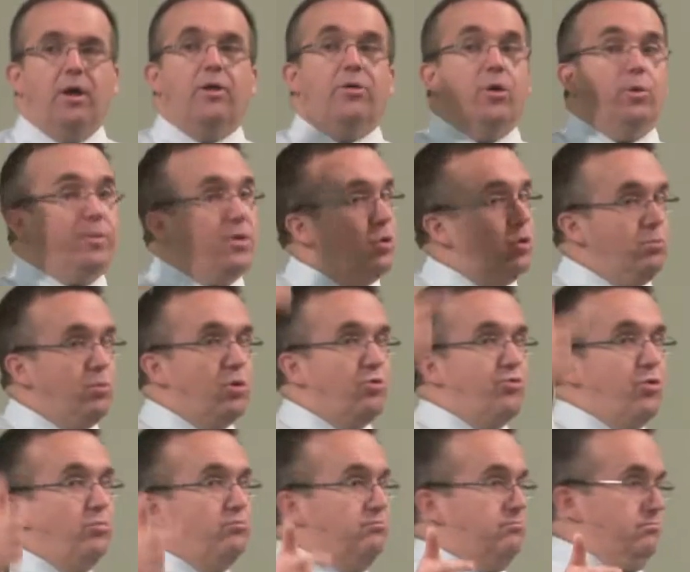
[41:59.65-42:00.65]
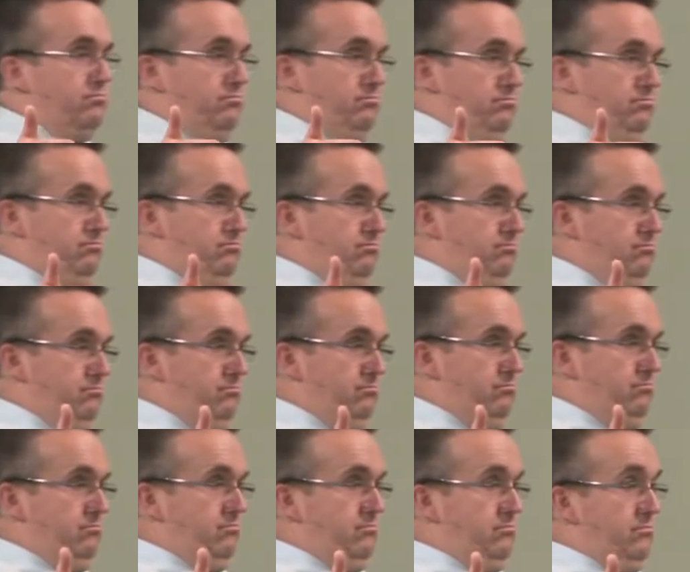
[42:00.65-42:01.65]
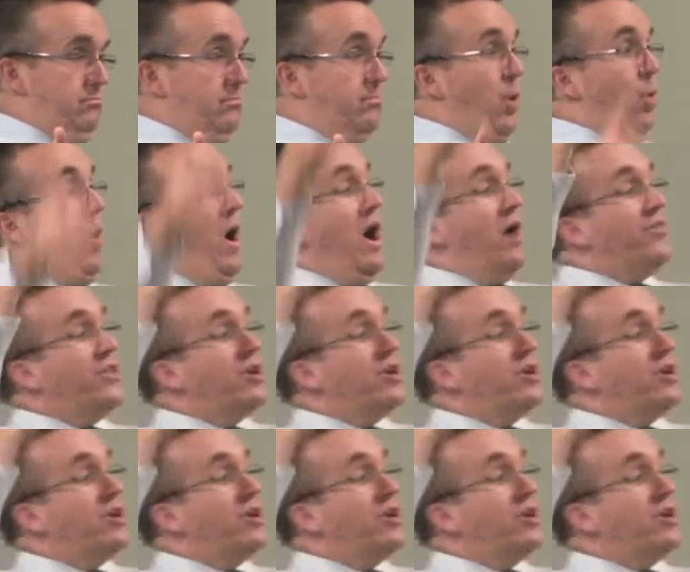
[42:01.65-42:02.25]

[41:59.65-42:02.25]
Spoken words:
There'll be no more room. But while